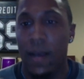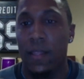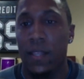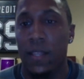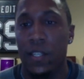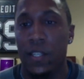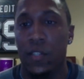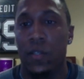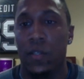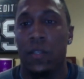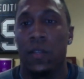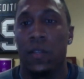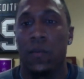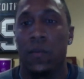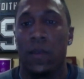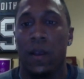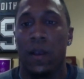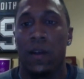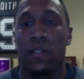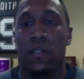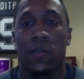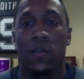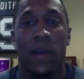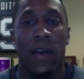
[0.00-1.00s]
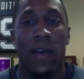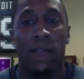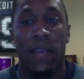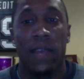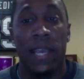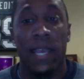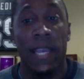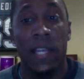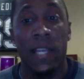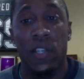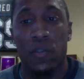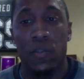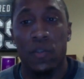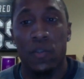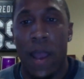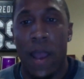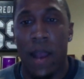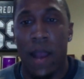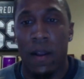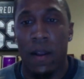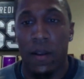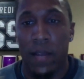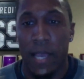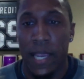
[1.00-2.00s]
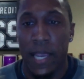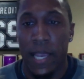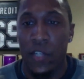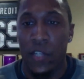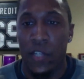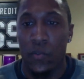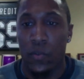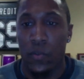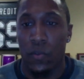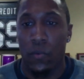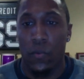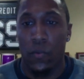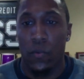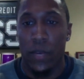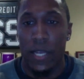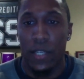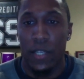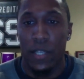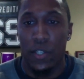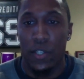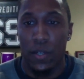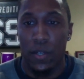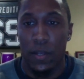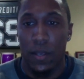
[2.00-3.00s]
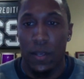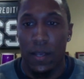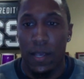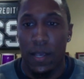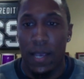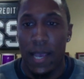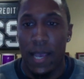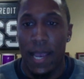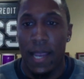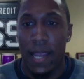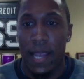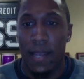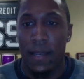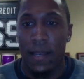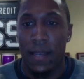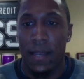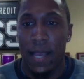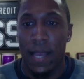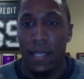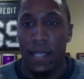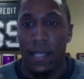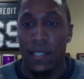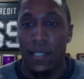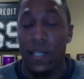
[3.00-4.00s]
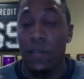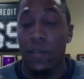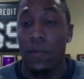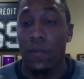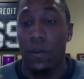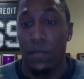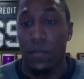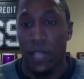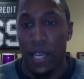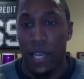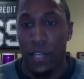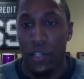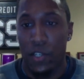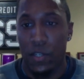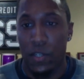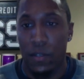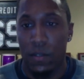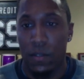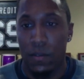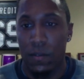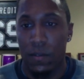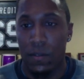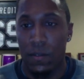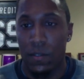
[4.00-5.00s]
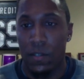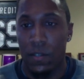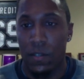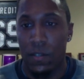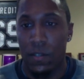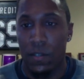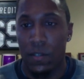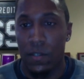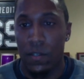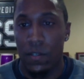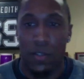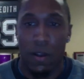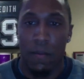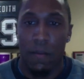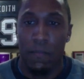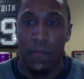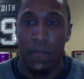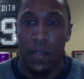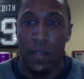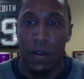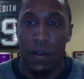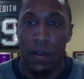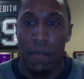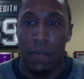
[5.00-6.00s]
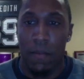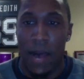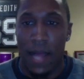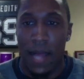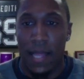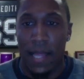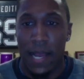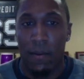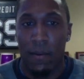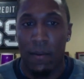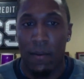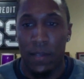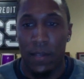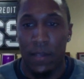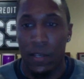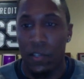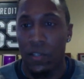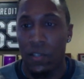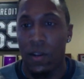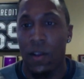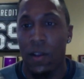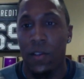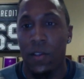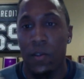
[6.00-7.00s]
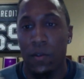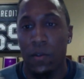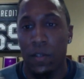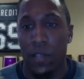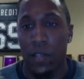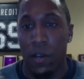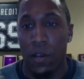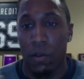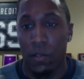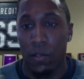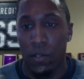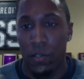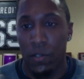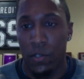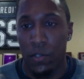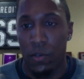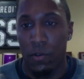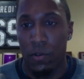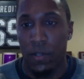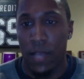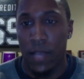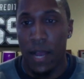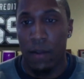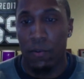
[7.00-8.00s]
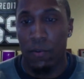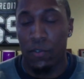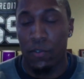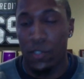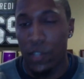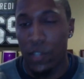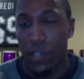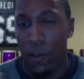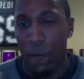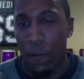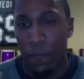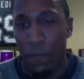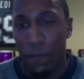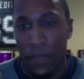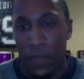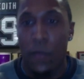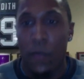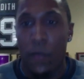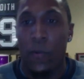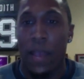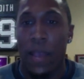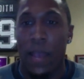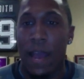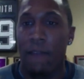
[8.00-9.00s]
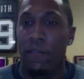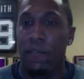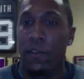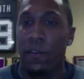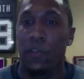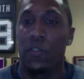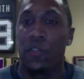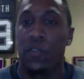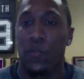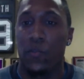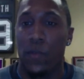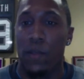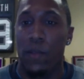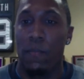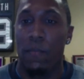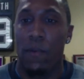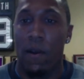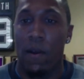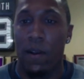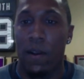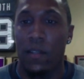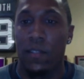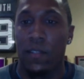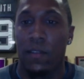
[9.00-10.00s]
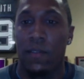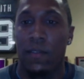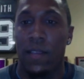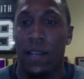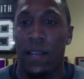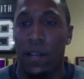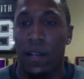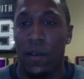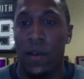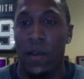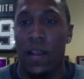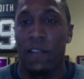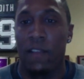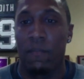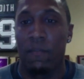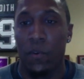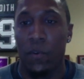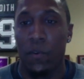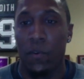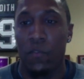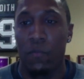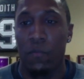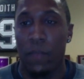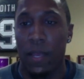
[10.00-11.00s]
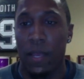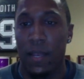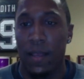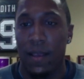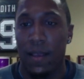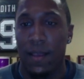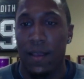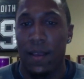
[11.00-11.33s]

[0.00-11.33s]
Then we also have a hinge pattern, a hinge with a reach and a T rotation. So you start, bilateral, then you start, go unilateral. So we have those 3 parts of the integrative movement.